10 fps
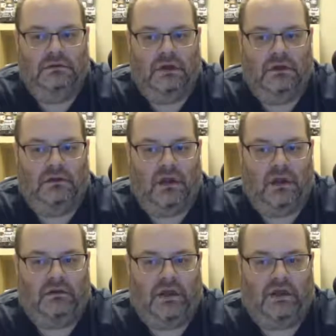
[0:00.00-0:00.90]

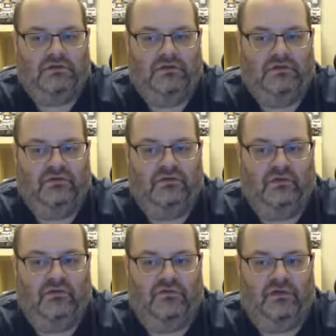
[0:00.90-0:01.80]
I'll actually choose to
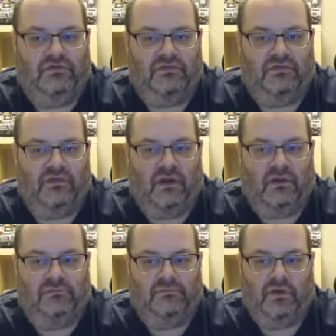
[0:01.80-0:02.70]
go first this
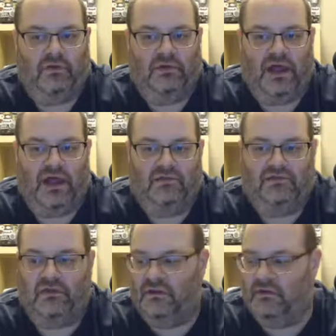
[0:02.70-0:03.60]
time. Going
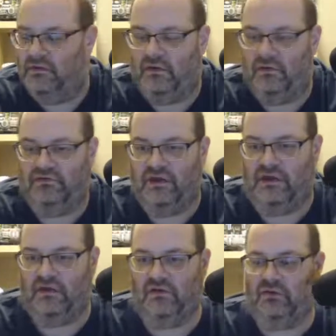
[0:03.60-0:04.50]

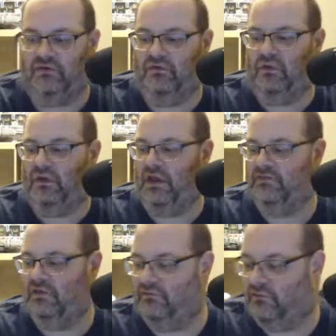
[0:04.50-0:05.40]
second didn't work too well
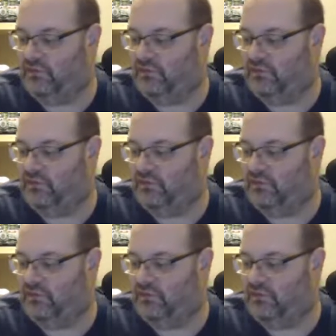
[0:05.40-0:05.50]
last time for